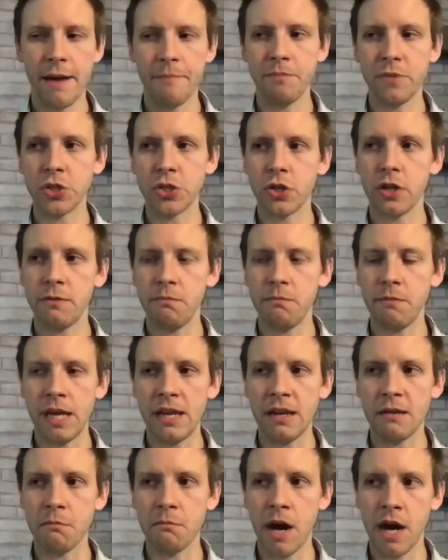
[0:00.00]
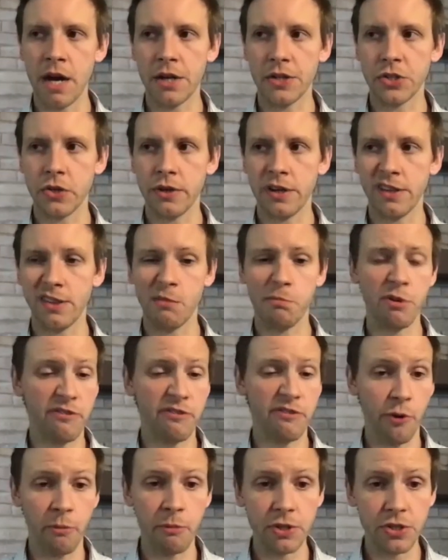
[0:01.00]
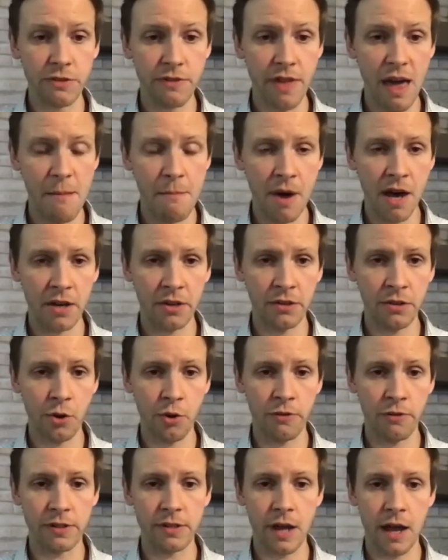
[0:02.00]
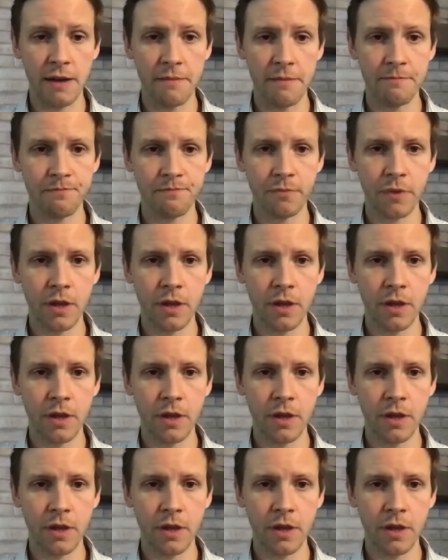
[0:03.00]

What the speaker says: This could mean monitoring the performance of that model over time.